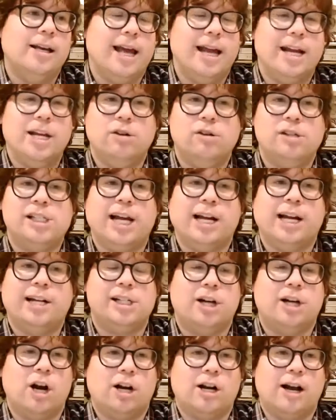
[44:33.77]
and use that
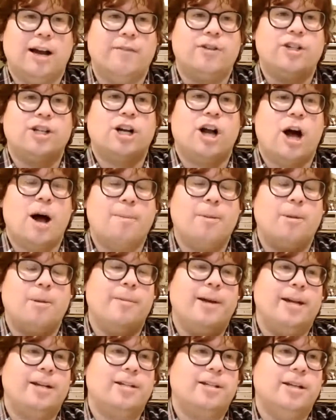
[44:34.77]
as an archive to
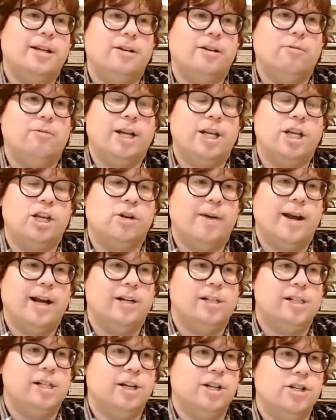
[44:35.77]
complement what
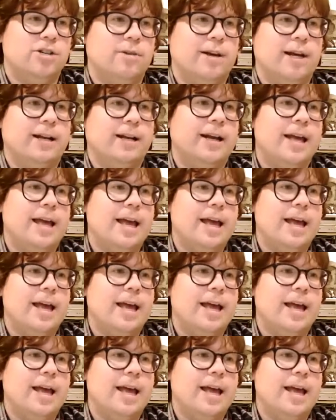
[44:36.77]
curators are doing.